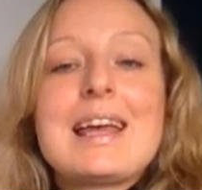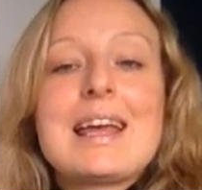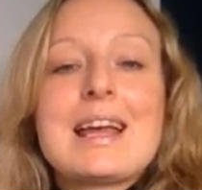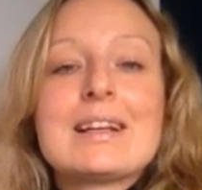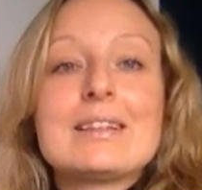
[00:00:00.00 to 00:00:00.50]

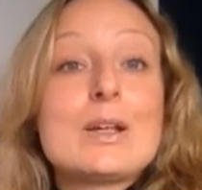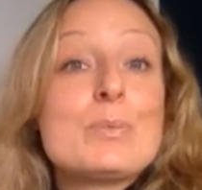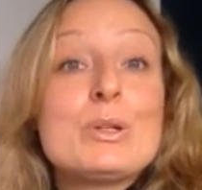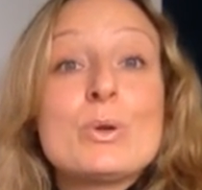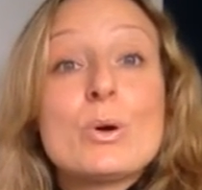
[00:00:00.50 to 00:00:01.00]
And
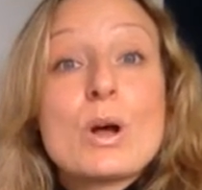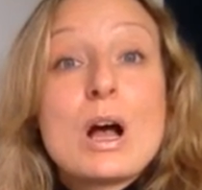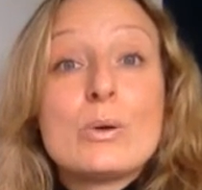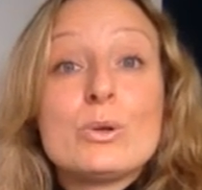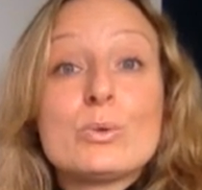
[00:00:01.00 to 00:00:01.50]
let me know
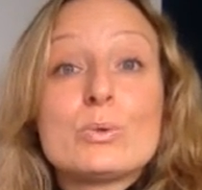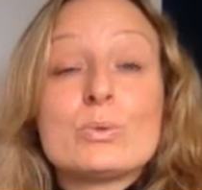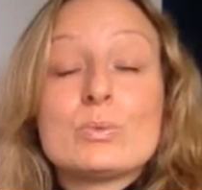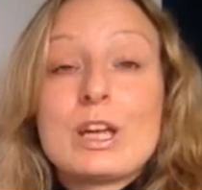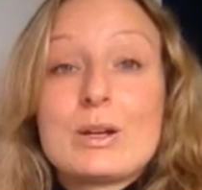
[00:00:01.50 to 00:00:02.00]
how
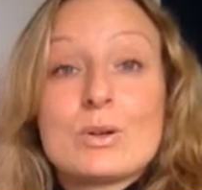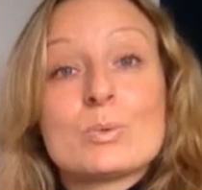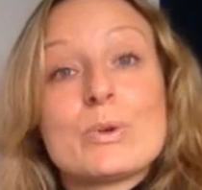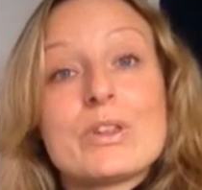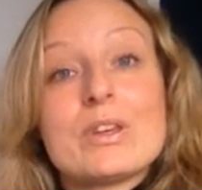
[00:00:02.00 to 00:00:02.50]
you get
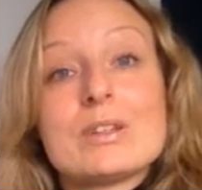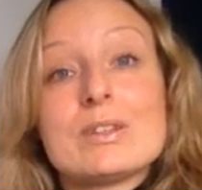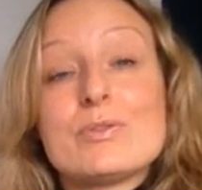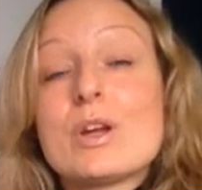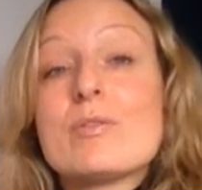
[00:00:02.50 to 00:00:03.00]
on with it.
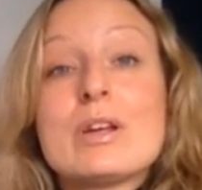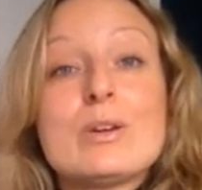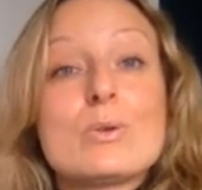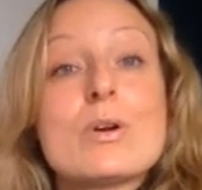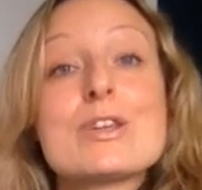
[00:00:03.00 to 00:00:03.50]
If you have any
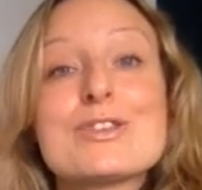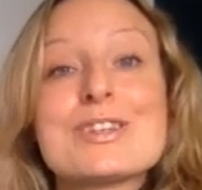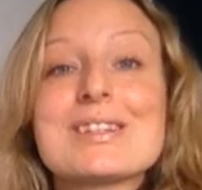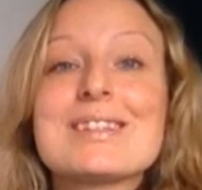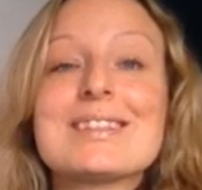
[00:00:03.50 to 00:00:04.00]

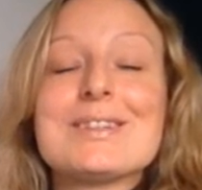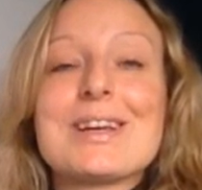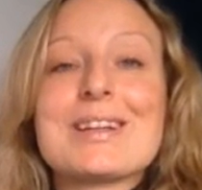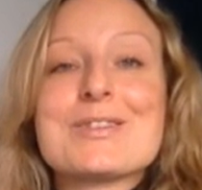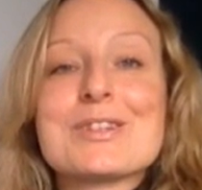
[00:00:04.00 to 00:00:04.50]
questions, you
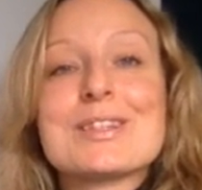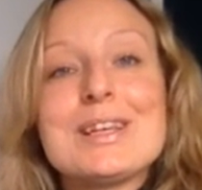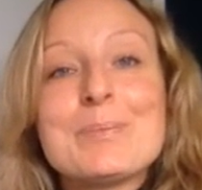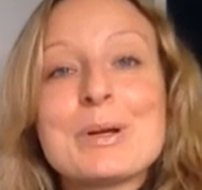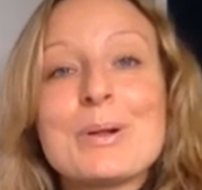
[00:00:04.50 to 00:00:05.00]
can just
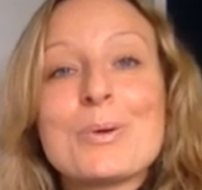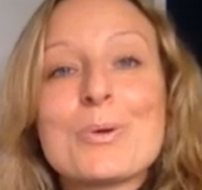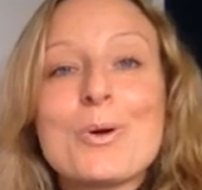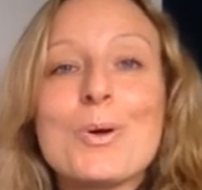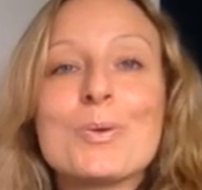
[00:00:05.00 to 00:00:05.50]
email
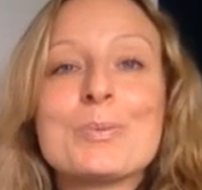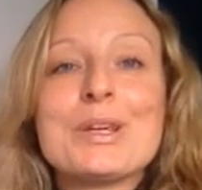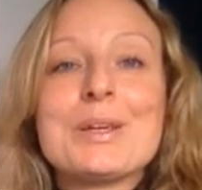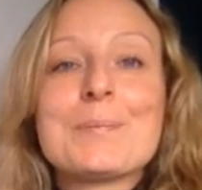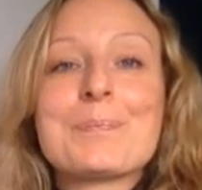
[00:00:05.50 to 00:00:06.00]
or call
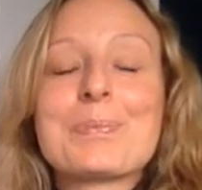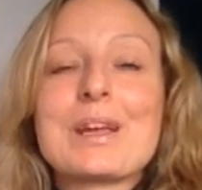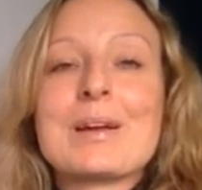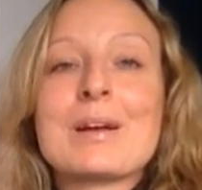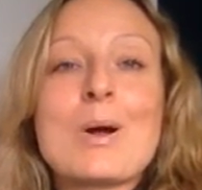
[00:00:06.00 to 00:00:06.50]
me.
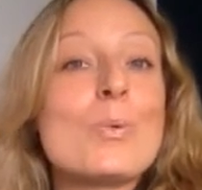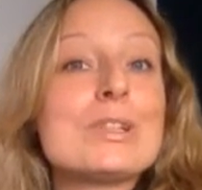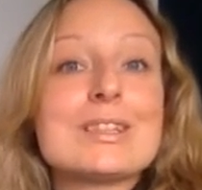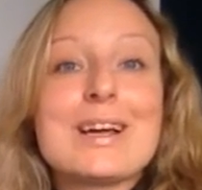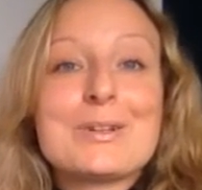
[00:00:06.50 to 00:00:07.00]
I
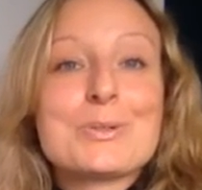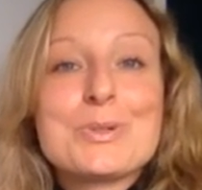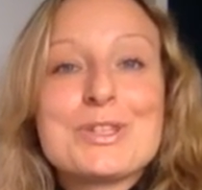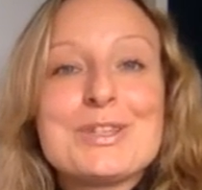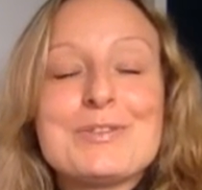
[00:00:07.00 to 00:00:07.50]
always like to
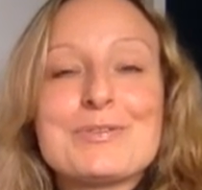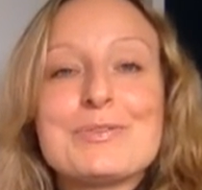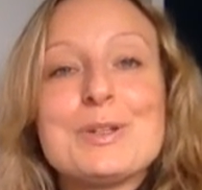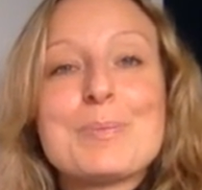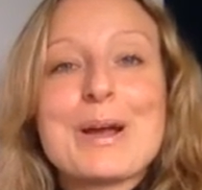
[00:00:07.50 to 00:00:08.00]
receive
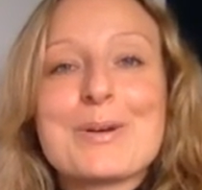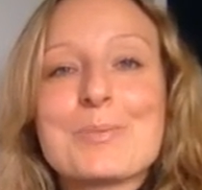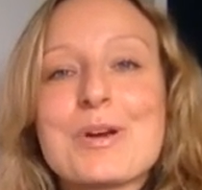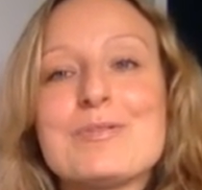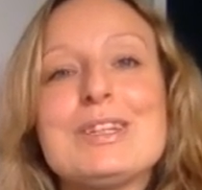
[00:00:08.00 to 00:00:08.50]
feedback on
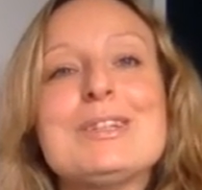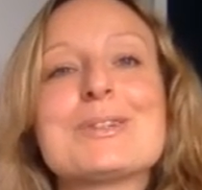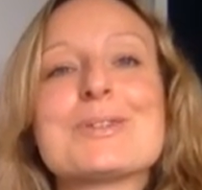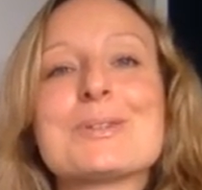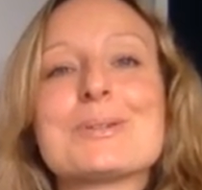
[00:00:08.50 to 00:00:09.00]
my
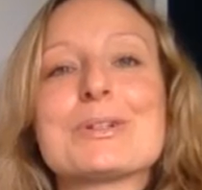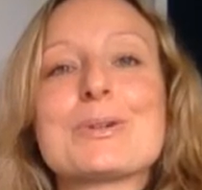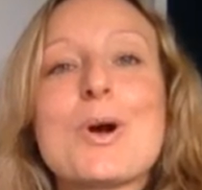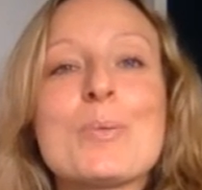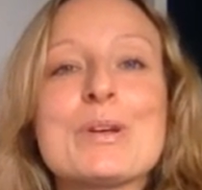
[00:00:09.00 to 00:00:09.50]
videos or
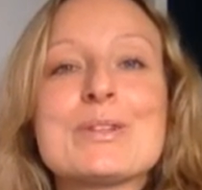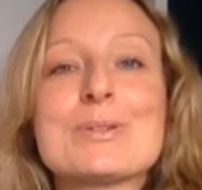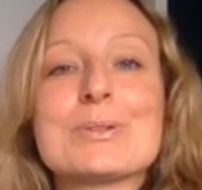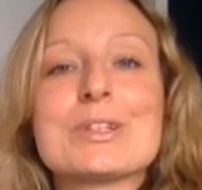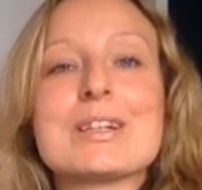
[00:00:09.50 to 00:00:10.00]

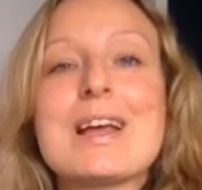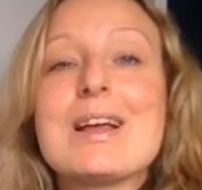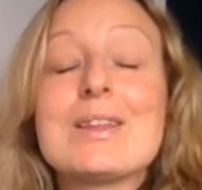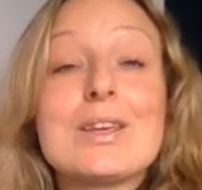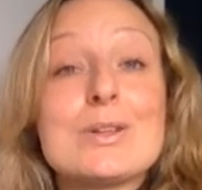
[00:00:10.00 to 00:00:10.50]
comments or
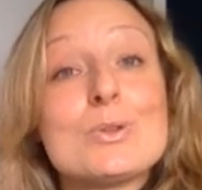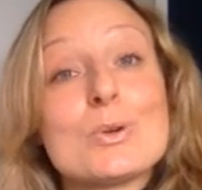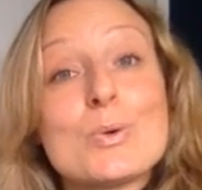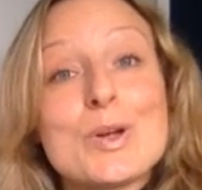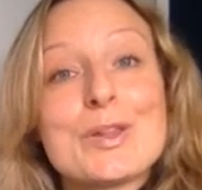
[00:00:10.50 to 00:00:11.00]
things you're
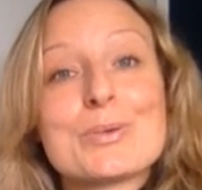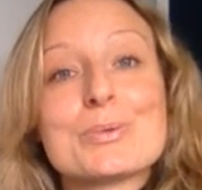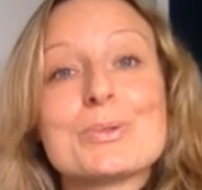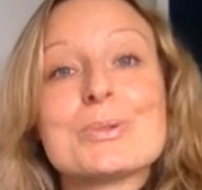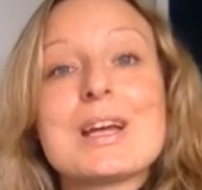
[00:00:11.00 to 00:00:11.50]
going
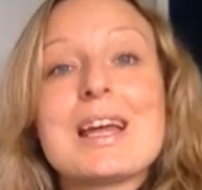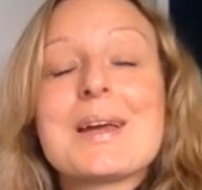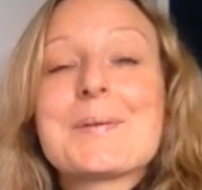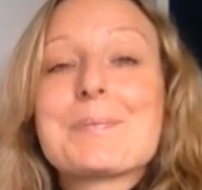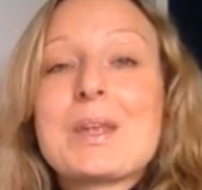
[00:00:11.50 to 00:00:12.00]
through.
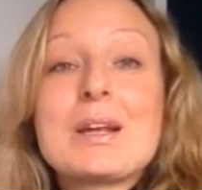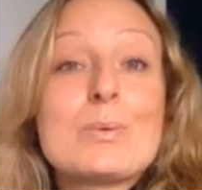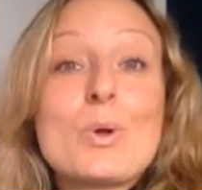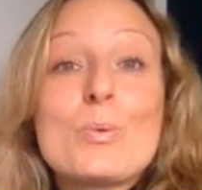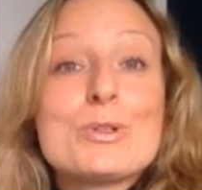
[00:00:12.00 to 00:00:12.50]
And I
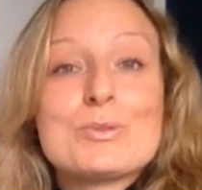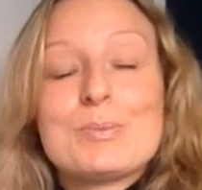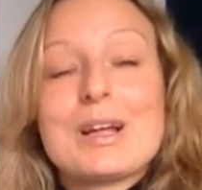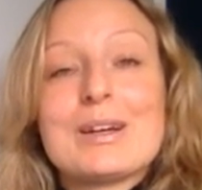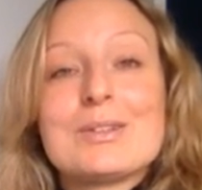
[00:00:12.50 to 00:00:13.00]
will always
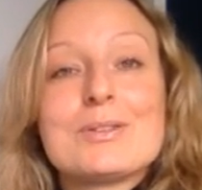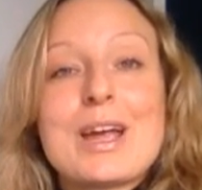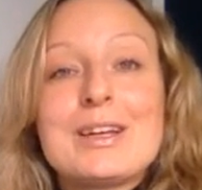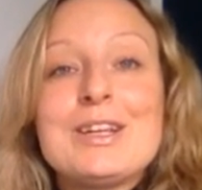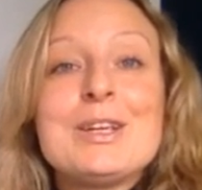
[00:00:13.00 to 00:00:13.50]
reply to
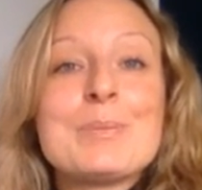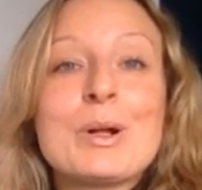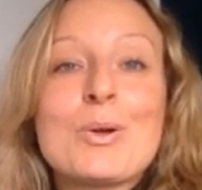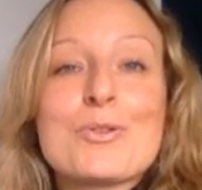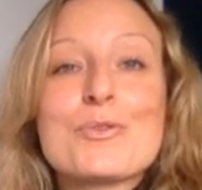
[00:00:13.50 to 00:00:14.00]
any
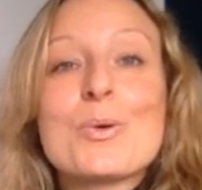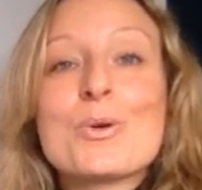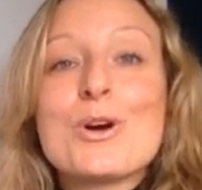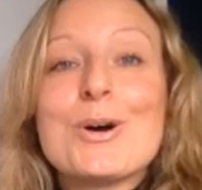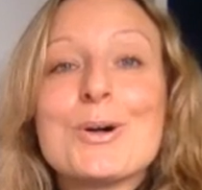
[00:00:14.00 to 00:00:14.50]
email or
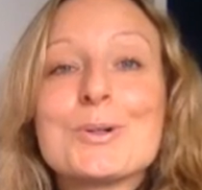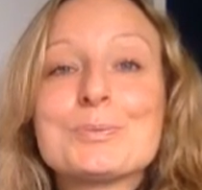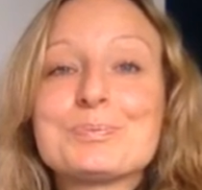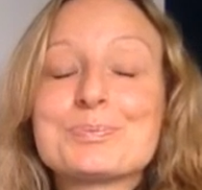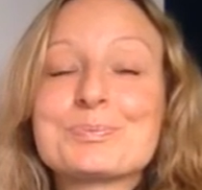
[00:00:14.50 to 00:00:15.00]
phone call.